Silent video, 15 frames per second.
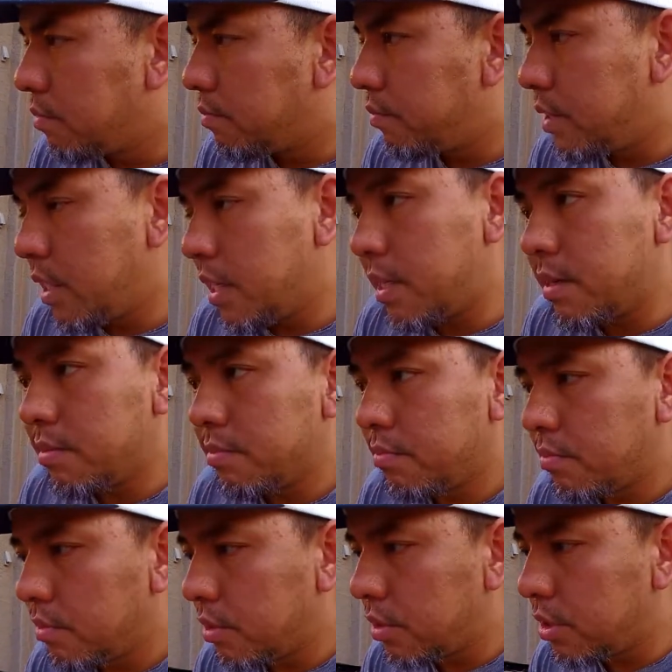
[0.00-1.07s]
yeah,
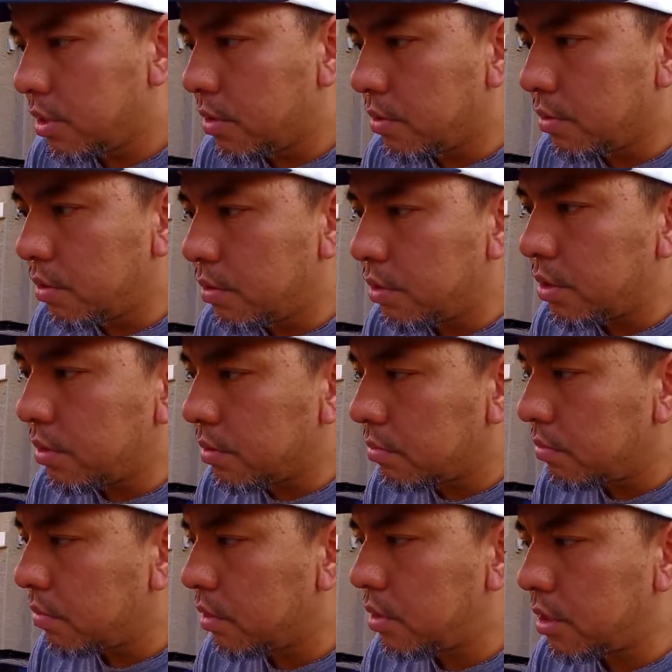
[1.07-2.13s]
so those
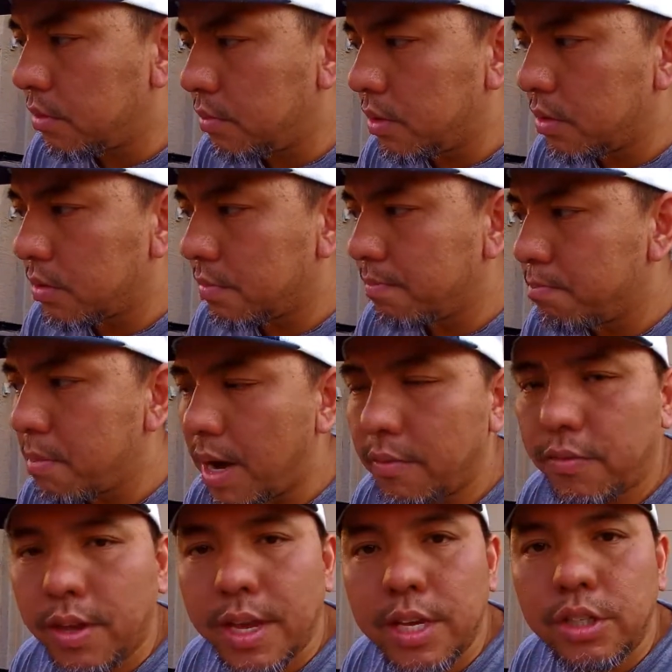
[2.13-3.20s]
are some of the
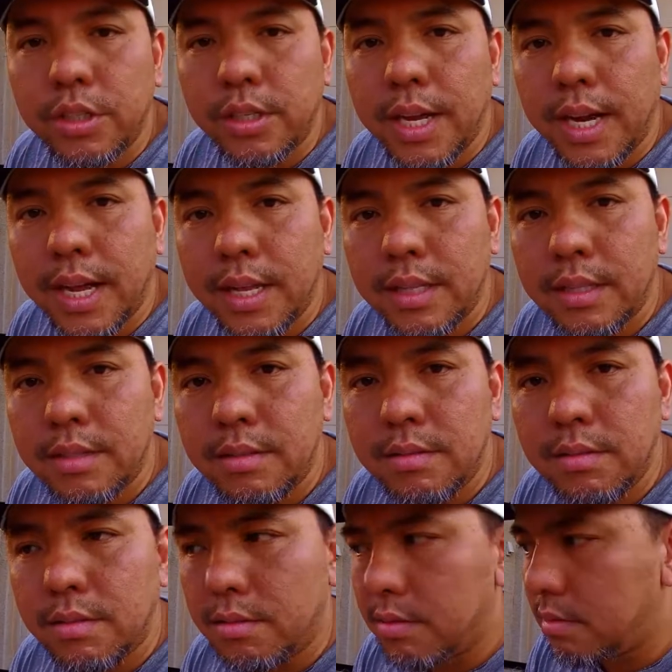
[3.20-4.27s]
modification that I
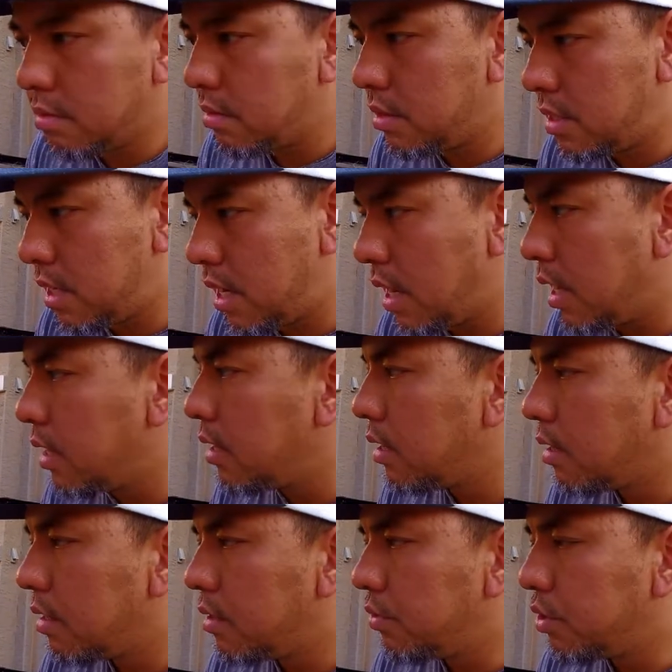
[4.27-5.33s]
did
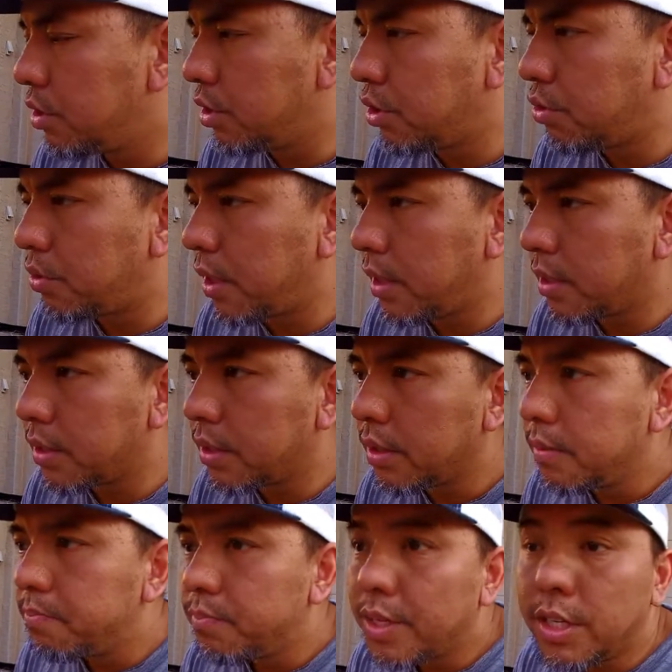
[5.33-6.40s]
to the trailer.
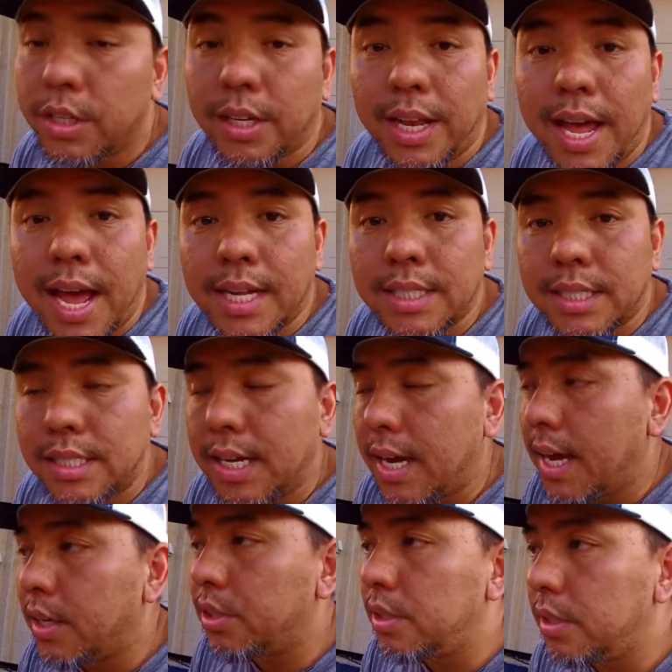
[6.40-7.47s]
And the last thing I
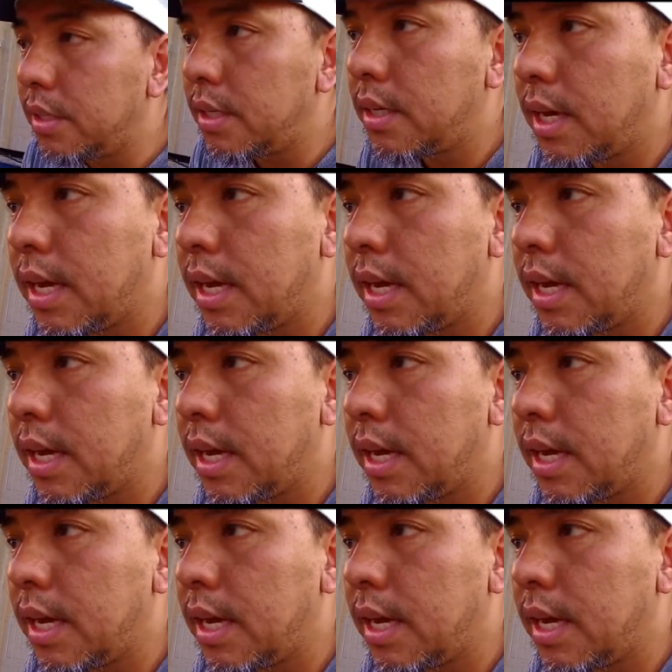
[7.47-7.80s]
actually did, I